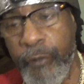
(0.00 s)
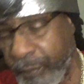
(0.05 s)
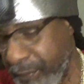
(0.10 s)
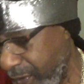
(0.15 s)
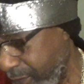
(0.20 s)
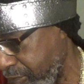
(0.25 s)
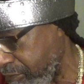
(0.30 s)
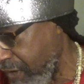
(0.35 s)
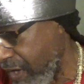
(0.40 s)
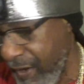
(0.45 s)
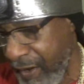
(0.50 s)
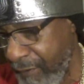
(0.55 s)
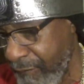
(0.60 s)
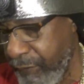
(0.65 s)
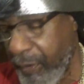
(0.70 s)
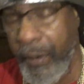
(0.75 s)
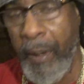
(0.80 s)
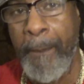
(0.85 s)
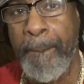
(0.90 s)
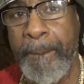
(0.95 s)
from the
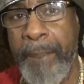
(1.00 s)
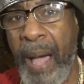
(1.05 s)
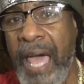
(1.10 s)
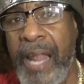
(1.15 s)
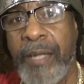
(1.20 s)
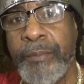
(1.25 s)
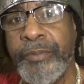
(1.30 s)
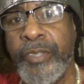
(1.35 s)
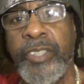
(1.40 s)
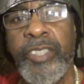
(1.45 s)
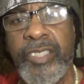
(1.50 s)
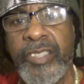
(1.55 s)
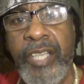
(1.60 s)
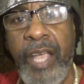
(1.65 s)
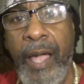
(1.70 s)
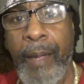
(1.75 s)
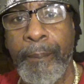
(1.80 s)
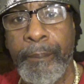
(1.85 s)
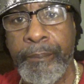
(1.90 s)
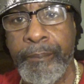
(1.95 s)
from the bottom to the
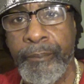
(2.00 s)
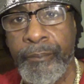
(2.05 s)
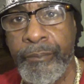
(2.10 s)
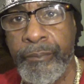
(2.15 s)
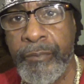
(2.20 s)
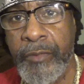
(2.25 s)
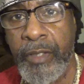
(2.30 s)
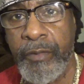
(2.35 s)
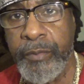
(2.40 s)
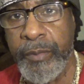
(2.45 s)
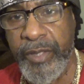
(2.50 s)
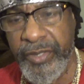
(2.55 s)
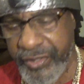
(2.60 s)
top, from the